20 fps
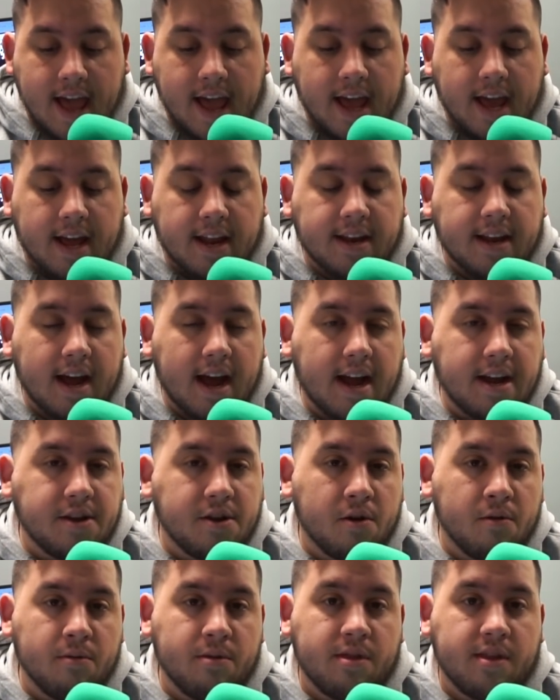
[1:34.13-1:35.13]
And I
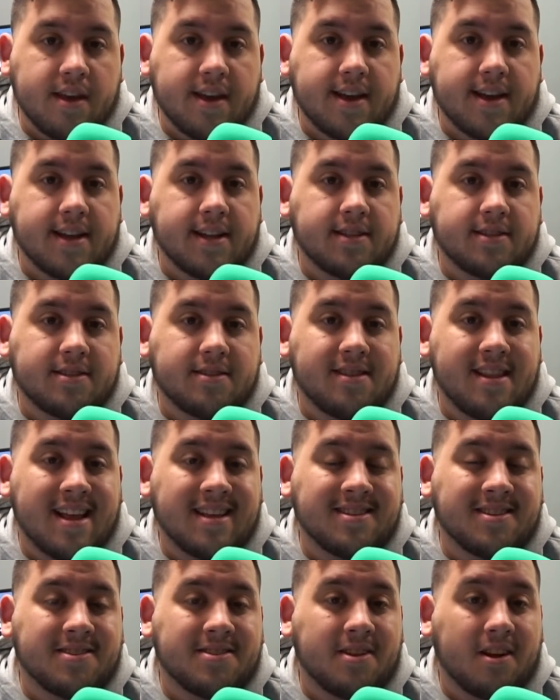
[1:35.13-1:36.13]
don't think it's
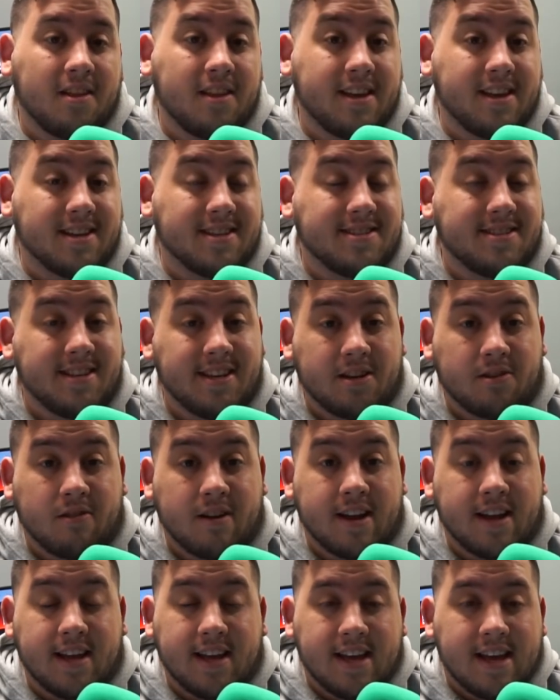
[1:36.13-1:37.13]
necessarily a
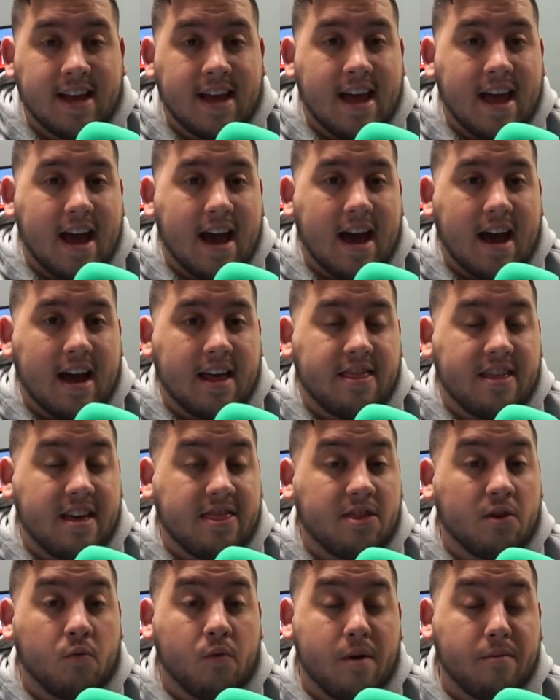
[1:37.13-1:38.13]
secret uh,
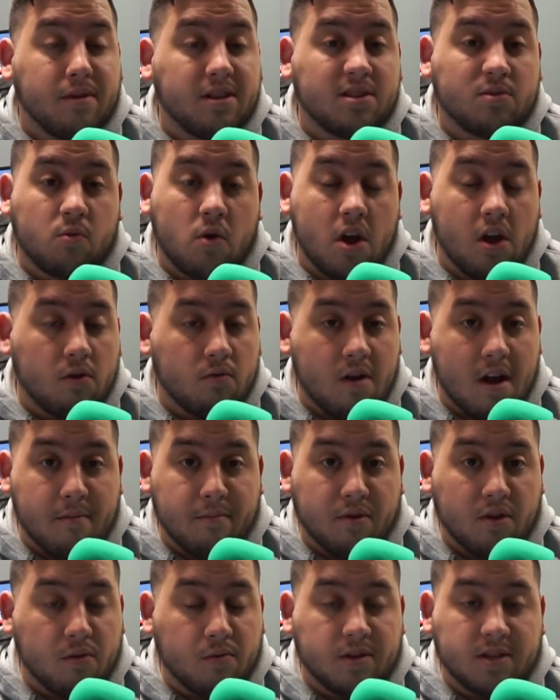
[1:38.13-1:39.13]
that the Women's Royal
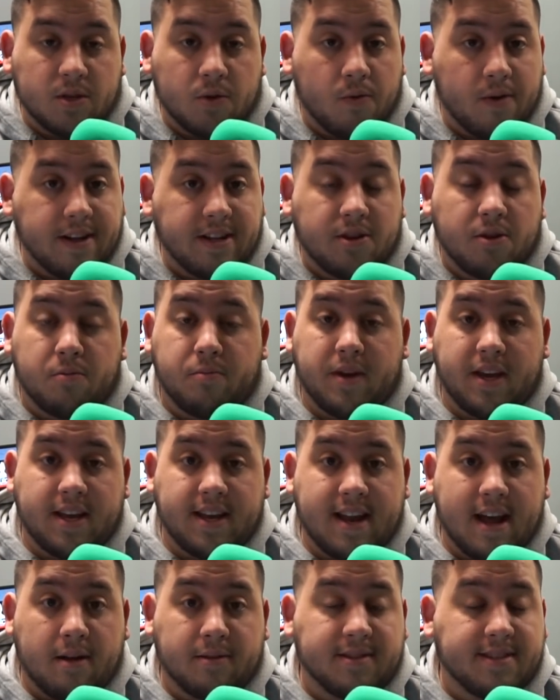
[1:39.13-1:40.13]
Rumble was going to be
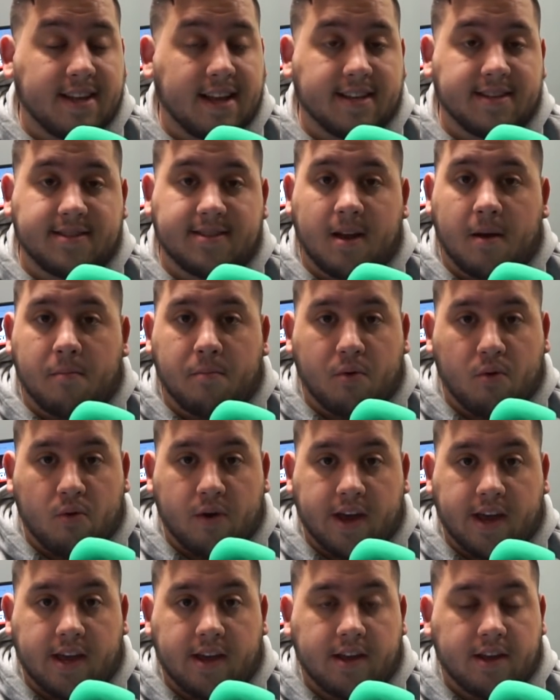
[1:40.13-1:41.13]
announced at some
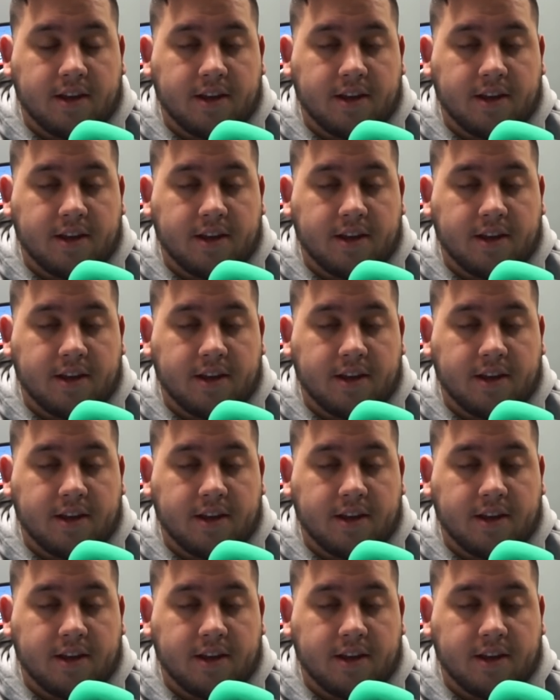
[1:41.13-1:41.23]
point.